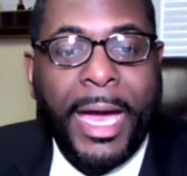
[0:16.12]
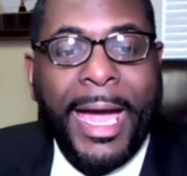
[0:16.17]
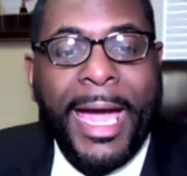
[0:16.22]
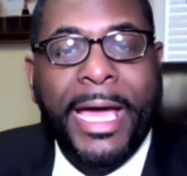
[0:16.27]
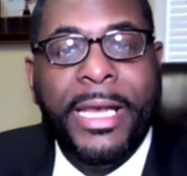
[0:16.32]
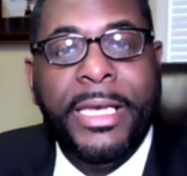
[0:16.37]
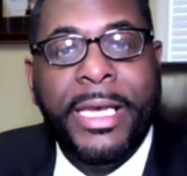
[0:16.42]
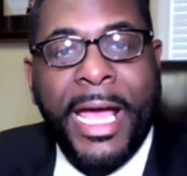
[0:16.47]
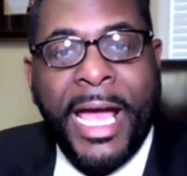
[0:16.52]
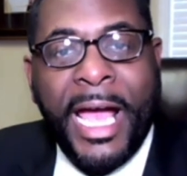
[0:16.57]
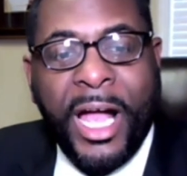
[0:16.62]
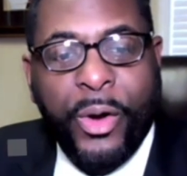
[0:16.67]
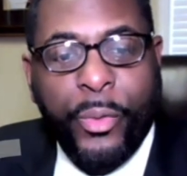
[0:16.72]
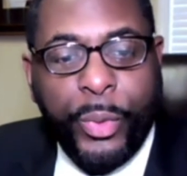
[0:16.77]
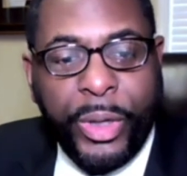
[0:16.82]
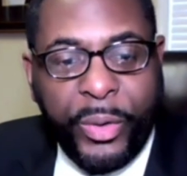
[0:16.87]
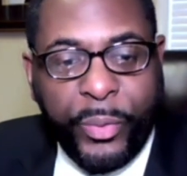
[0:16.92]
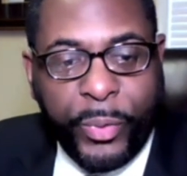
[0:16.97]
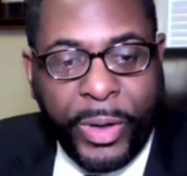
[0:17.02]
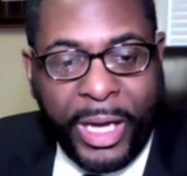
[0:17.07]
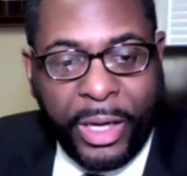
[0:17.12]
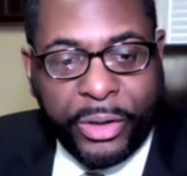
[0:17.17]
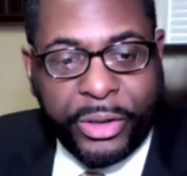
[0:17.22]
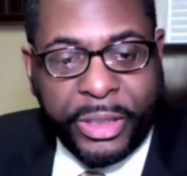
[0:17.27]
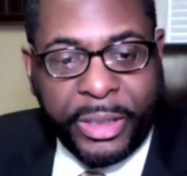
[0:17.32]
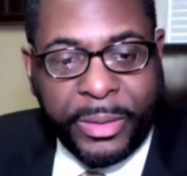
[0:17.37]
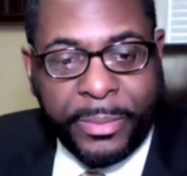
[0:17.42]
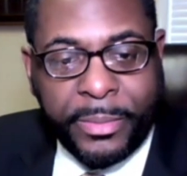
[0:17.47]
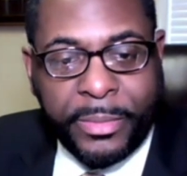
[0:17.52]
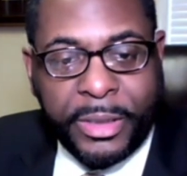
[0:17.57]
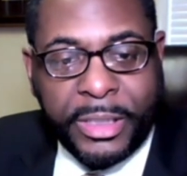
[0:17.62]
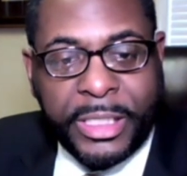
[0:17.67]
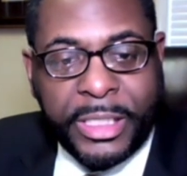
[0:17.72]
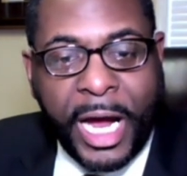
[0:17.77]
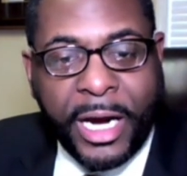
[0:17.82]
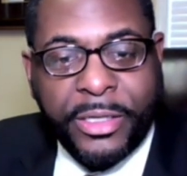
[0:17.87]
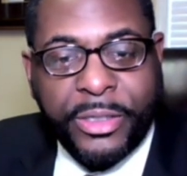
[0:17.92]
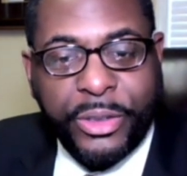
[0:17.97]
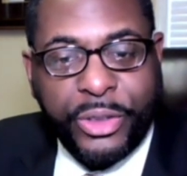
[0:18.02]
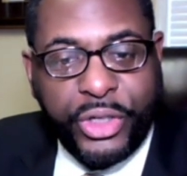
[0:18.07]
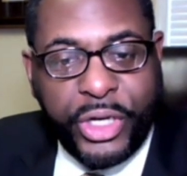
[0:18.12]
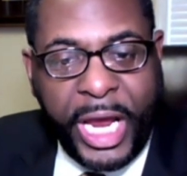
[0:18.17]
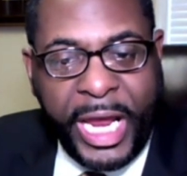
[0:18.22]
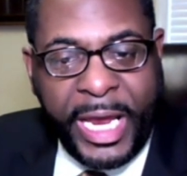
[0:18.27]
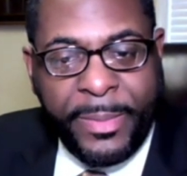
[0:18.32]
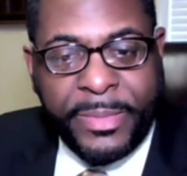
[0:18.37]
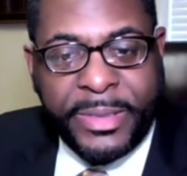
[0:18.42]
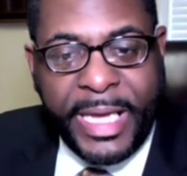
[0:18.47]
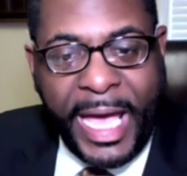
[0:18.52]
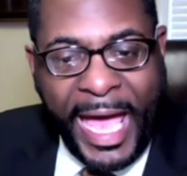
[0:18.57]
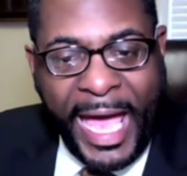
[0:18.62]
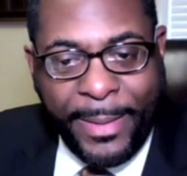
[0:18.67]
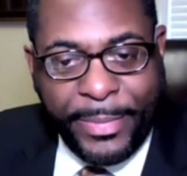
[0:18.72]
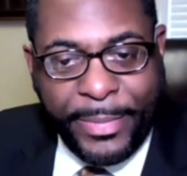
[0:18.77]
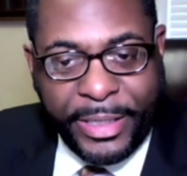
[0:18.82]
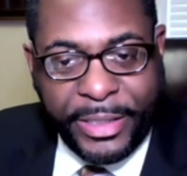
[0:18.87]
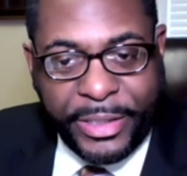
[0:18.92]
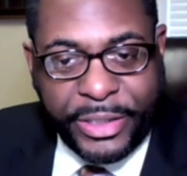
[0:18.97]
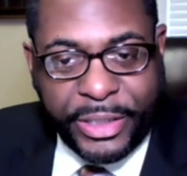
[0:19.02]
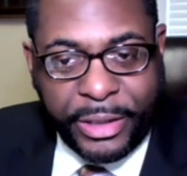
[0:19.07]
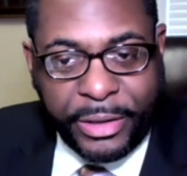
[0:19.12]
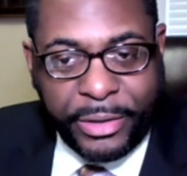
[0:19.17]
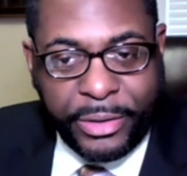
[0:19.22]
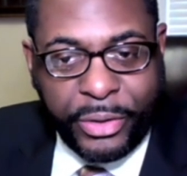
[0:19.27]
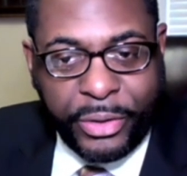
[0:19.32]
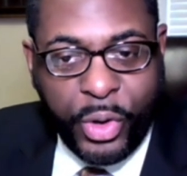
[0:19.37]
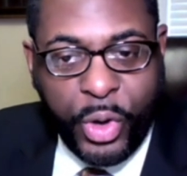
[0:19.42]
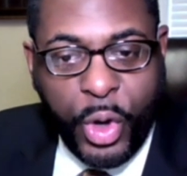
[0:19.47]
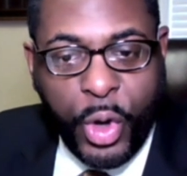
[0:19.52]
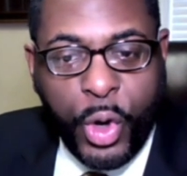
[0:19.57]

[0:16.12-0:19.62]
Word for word: And now we welcome Doctor James Abbington,